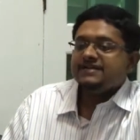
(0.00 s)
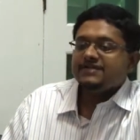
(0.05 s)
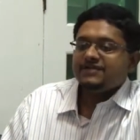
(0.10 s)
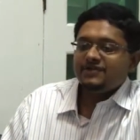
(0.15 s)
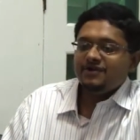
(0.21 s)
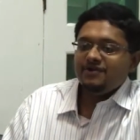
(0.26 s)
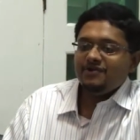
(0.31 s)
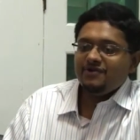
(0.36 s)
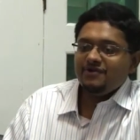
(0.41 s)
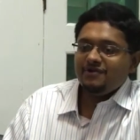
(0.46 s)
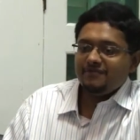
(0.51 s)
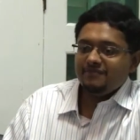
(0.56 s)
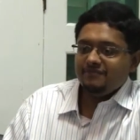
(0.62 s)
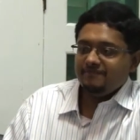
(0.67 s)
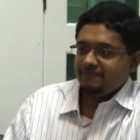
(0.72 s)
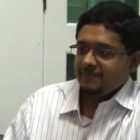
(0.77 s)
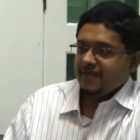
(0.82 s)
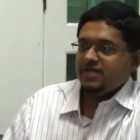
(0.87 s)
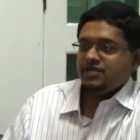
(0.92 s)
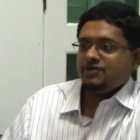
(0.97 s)
So
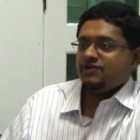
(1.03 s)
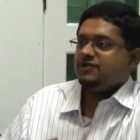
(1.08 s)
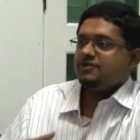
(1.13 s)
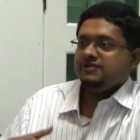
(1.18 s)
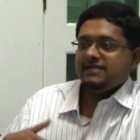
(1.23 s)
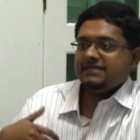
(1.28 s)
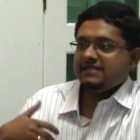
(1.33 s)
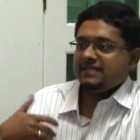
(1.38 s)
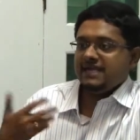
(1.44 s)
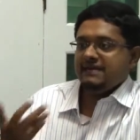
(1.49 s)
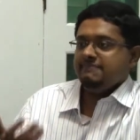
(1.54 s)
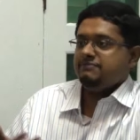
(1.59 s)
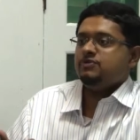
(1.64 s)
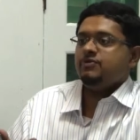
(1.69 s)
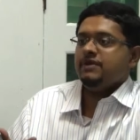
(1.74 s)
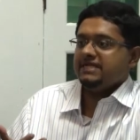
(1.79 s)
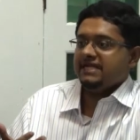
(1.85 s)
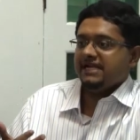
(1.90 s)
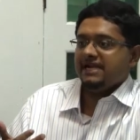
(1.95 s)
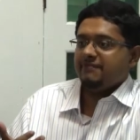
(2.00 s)
make sure you just keep
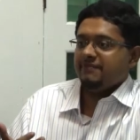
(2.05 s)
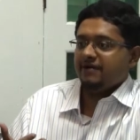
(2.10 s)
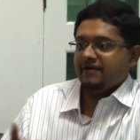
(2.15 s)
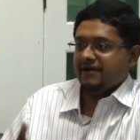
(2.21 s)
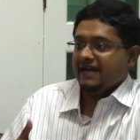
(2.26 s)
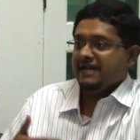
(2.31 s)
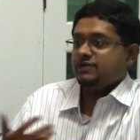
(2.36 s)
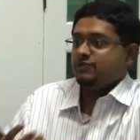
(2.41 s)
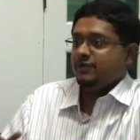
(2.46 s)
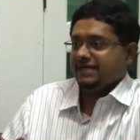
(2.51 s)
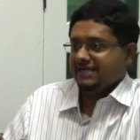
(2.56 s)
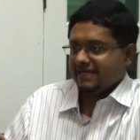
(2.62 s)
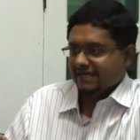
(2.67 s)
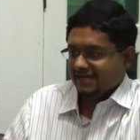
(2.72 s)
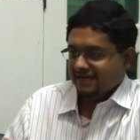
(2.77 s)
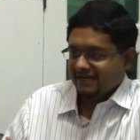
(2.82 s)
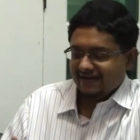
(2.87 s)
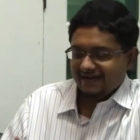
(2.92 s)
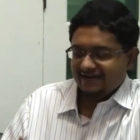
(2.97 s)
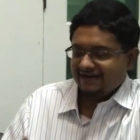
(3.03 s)
tweeting about retweeting
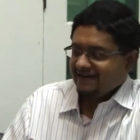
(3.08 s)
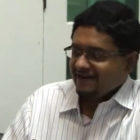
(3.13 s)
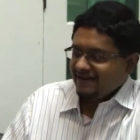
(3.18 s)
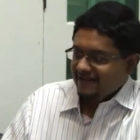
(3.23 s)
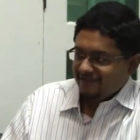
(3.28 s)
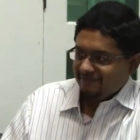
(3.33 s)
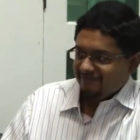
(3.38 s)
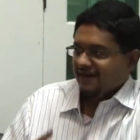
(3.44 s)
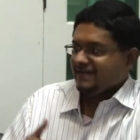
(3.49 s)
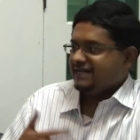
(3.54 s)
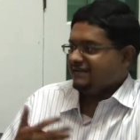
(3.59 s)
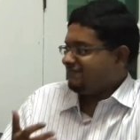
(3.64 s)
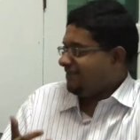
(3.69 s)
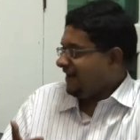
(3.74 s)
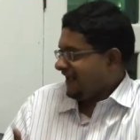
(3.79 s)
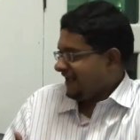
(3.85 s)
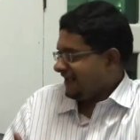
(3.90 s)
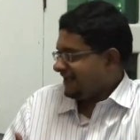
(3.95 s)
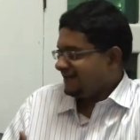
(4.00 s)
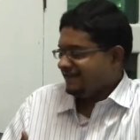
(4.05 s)
it and
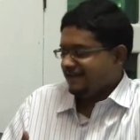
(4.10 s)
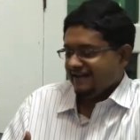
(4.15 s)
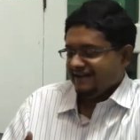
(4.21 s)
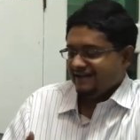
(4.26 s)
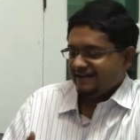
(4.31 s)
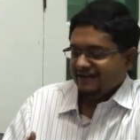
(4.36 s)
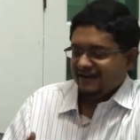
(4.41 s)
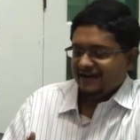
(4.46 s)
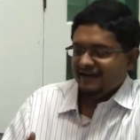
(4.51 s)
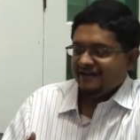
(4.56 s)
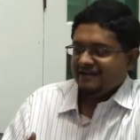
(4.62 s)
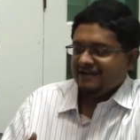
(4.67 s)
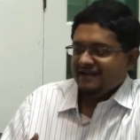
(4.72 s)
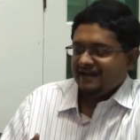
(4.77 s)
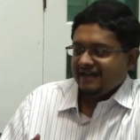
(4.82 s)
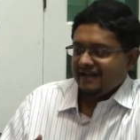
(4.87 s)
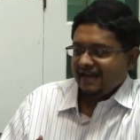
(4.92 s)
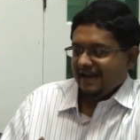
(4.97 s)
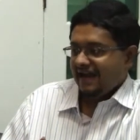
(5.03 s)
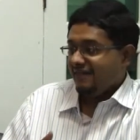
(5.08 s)
multiplying it, and
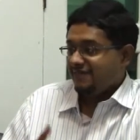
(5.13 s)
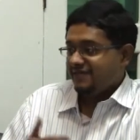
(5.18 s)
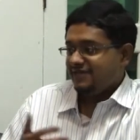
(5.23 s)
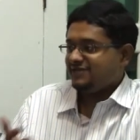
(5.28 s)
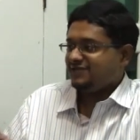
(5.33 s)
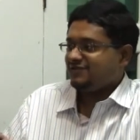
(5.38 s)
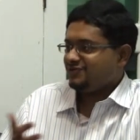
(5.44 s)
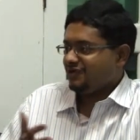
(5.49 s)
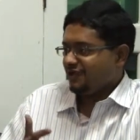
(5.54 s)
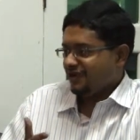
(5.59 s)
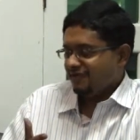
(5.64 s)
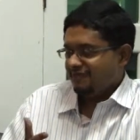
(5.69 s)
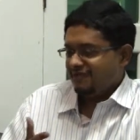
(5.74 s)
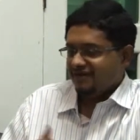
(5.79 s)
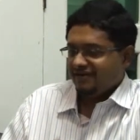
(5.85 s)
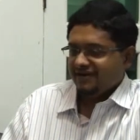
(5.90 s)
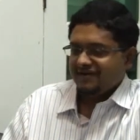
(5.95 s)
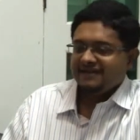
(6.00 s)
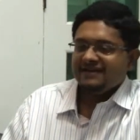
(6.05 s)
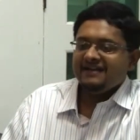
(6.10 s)
get others to talk
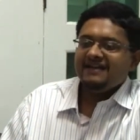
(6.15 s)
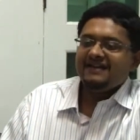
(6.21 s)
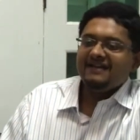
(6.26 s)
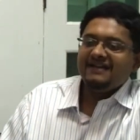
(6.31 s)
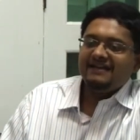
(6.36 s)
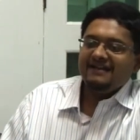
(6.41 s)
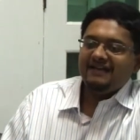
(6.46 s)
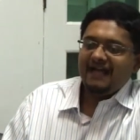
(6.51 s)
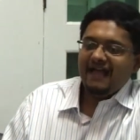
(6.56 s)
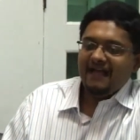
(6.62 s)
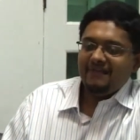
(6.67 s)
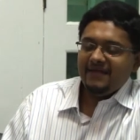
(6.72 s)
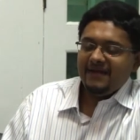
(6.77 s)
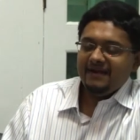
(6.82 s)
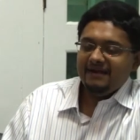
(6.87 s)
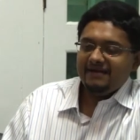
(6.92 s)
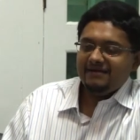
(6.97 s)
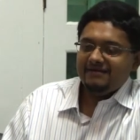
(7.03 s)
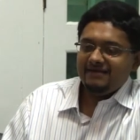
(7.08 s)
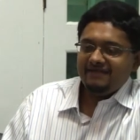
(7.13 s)
about it. And
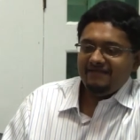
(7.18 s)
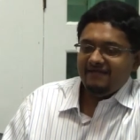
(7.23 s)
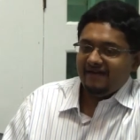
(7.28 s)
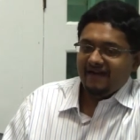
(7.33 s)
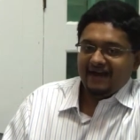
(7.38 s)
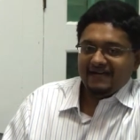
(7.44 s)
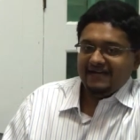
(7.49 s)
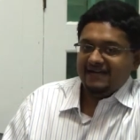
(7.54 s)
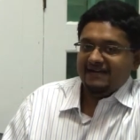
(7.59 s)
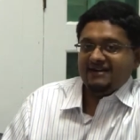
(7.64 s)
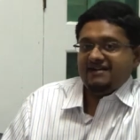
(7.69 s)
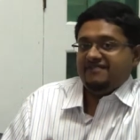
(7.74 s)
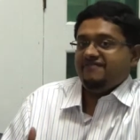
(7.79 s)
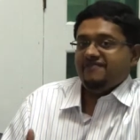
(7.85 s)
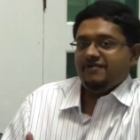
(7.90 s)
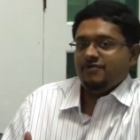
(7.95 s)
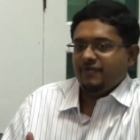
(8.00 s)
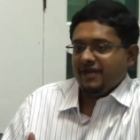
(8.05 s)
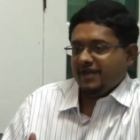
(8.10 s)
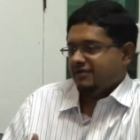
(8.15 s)
then even writing in a
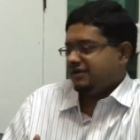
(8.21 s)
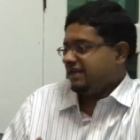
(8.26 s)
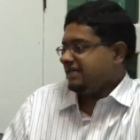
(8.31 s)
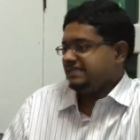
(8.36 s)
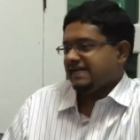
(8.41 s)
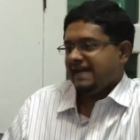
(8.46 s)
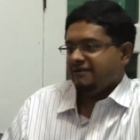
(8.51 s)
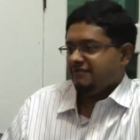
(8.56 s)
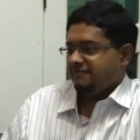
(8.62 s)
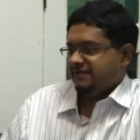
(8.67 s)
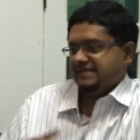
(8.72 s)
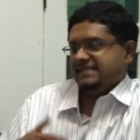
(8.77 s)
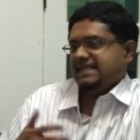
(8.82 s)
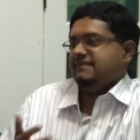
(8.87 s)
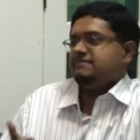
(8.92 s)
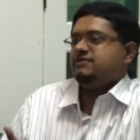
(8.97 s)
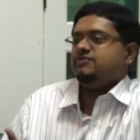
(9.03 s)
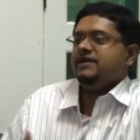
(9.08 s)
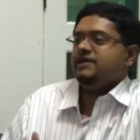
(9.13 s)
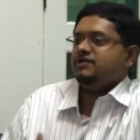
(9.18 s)
different way. It doesn't have to be the
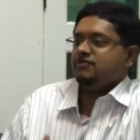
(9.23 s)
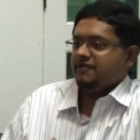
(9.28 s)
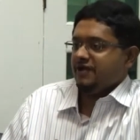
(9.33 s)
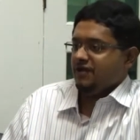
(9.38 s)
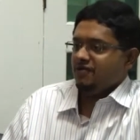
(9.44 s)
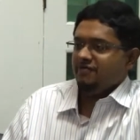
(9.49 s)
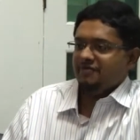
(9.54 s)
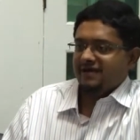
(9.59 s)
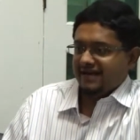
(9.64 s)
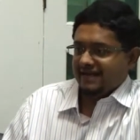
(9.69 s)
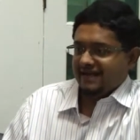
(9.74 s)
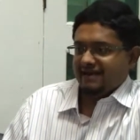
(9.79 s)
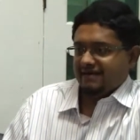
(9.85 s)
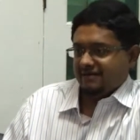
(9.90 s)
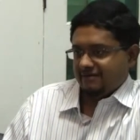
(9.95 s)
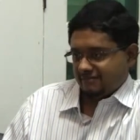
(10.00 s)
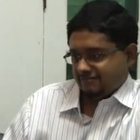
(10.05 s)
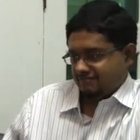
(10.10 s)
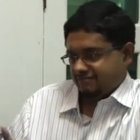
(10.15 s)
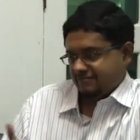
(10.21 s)
same tweet over and over again.
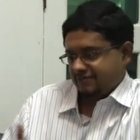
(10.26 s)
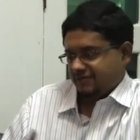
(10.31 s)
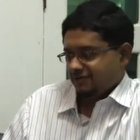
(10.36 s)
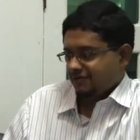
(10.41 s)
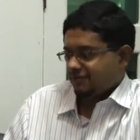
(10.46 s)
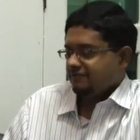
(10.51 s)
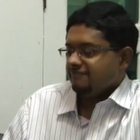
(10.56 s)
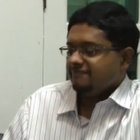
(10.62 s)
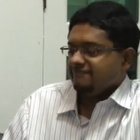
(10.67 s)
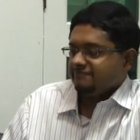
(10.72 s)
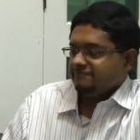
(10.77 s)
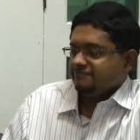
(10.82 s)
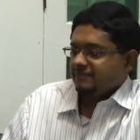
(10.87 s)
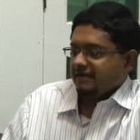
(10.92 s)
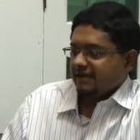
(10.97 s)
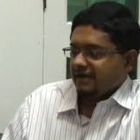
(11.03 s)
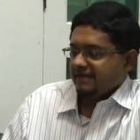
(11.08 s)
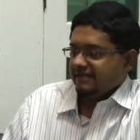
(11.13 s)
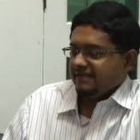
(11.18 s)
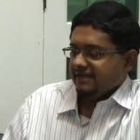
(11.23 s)
So
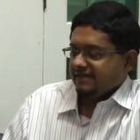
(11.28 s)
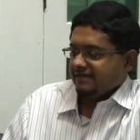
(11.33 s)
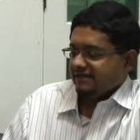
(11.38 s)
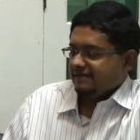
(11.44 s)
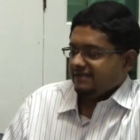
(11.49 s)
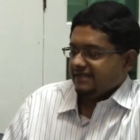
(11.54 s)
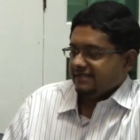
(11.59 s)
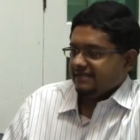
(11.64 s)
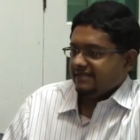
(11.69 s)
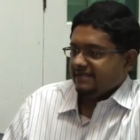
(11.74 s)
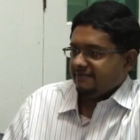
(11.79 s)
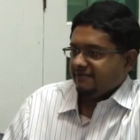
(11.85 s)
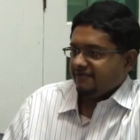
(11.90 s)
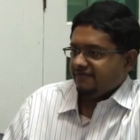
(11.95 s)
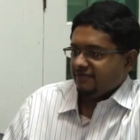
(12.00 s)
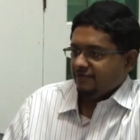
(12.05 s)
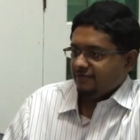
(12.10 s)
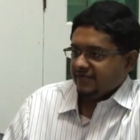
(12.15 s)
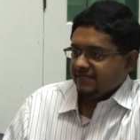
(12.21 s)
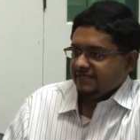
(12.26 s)
I think these are some of
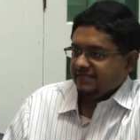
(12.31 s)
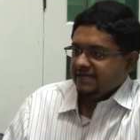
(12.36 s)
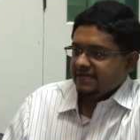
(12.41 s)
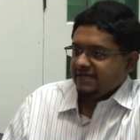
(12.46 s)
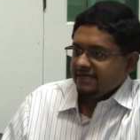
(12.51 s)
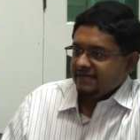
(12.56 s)
the ways.